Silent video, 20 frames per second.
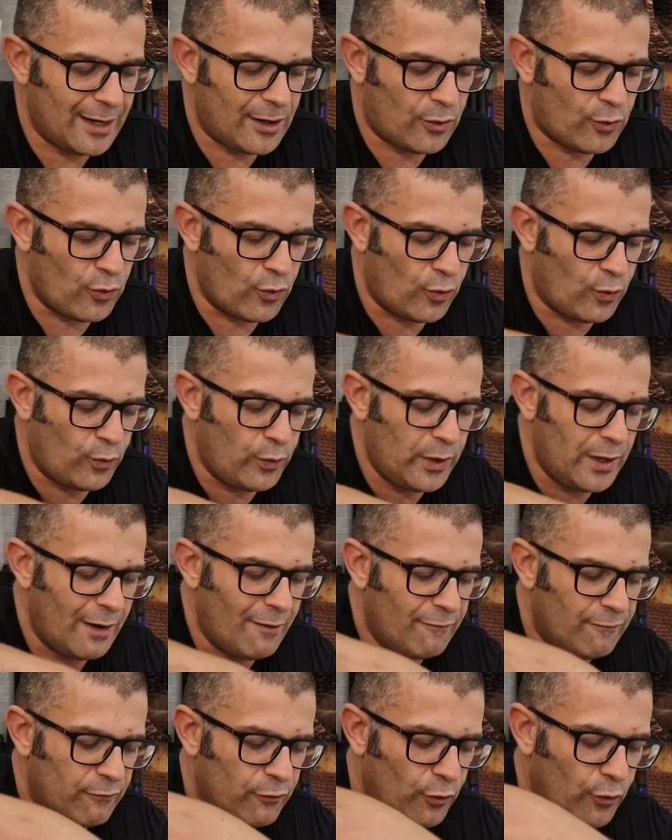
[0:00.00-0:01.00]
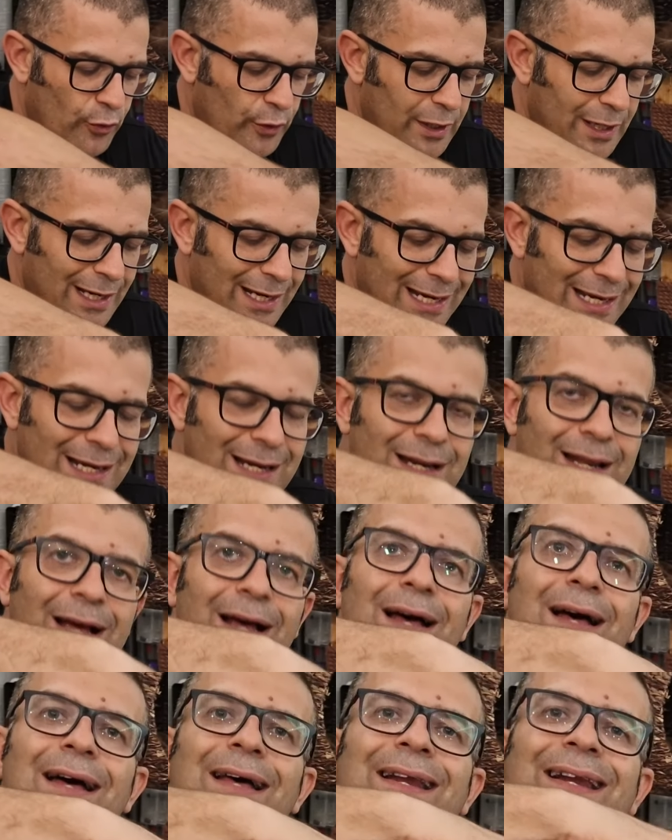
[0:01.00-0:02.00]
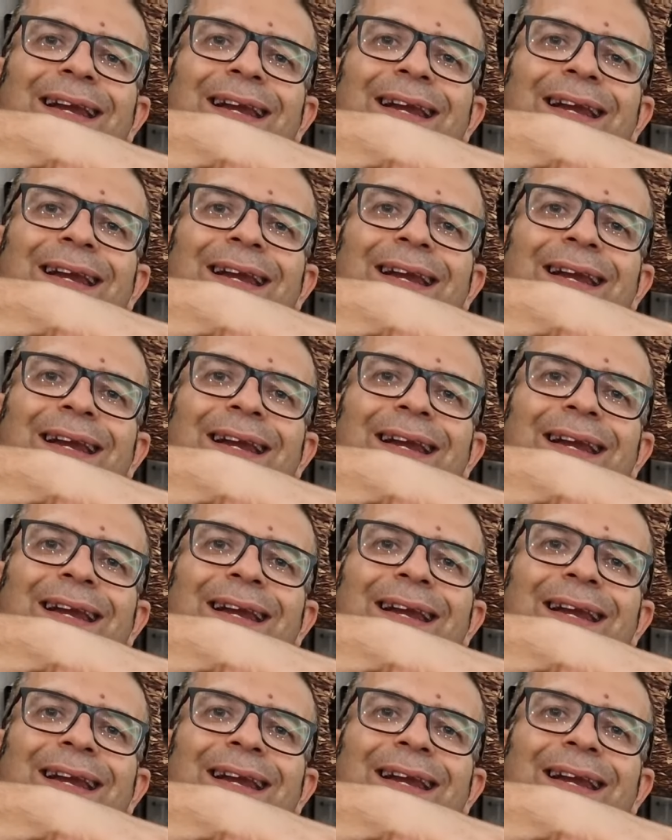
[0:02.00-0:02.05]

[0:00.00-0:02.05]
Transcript: Here occurs the very rare